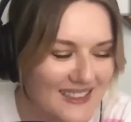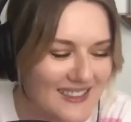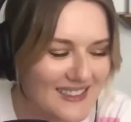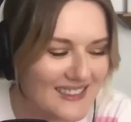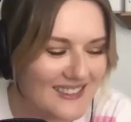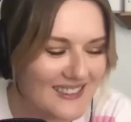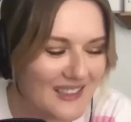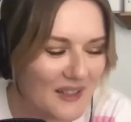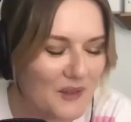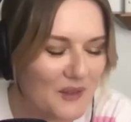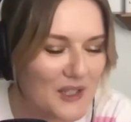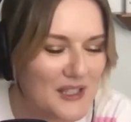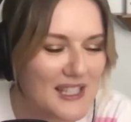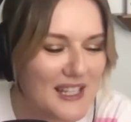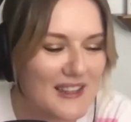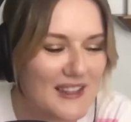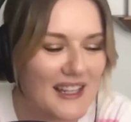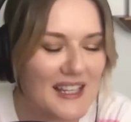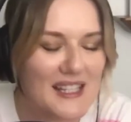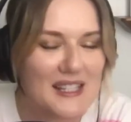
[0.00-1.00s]
I'm not saying
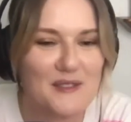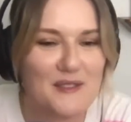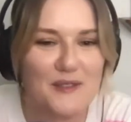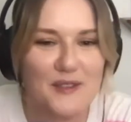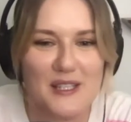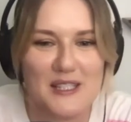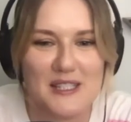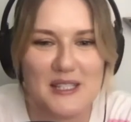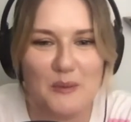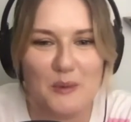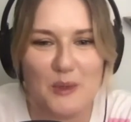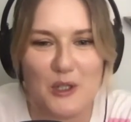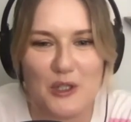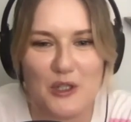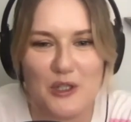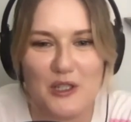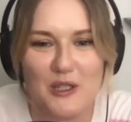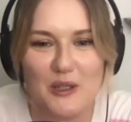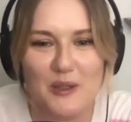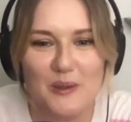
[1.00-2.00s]
that's the first thing we should
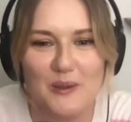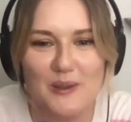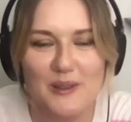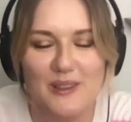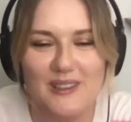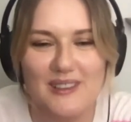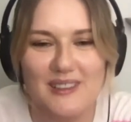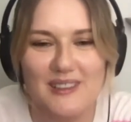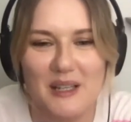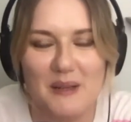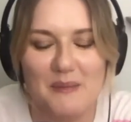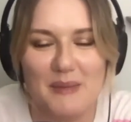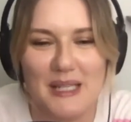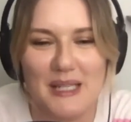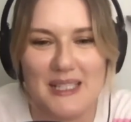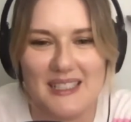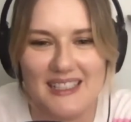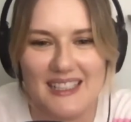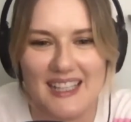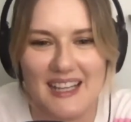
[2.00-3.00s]
do
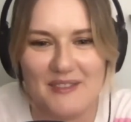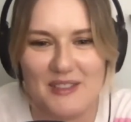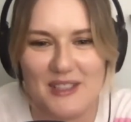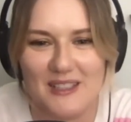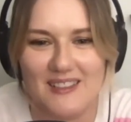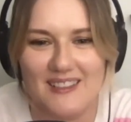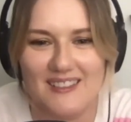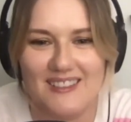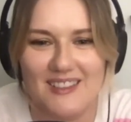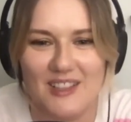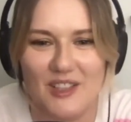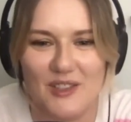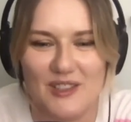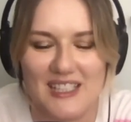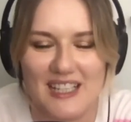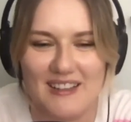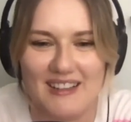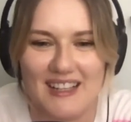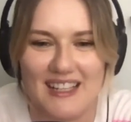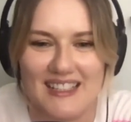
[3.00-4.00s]
immediately after
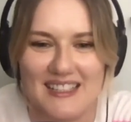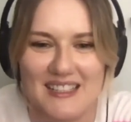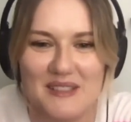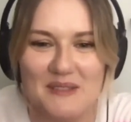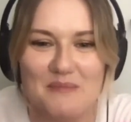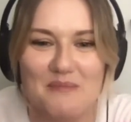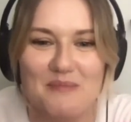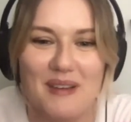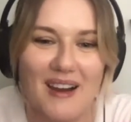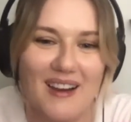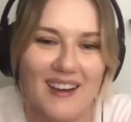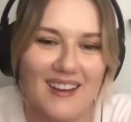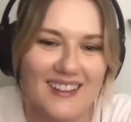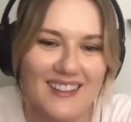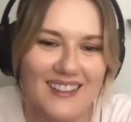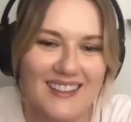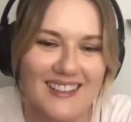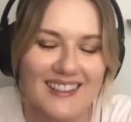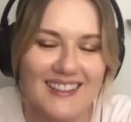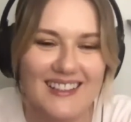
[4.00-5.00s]
lockdown ends, but
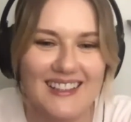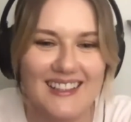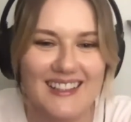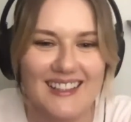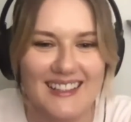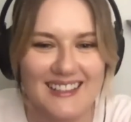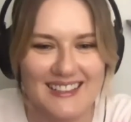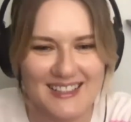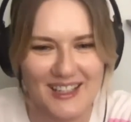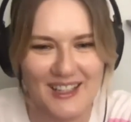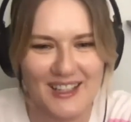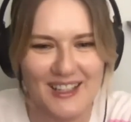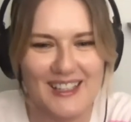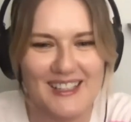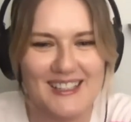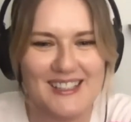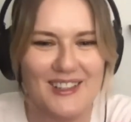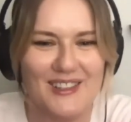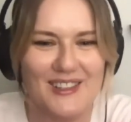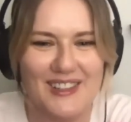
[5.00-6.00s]
it's
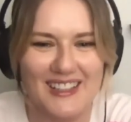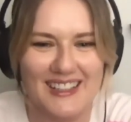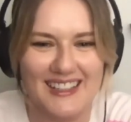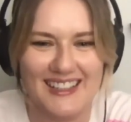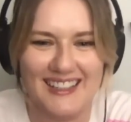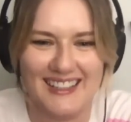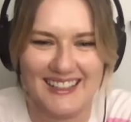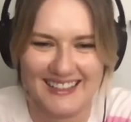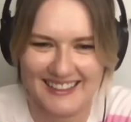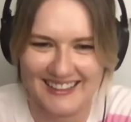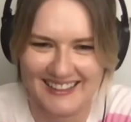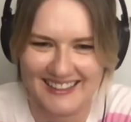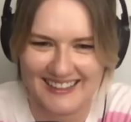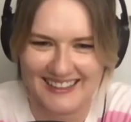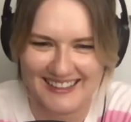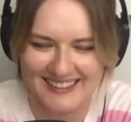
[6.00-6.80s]
on the list.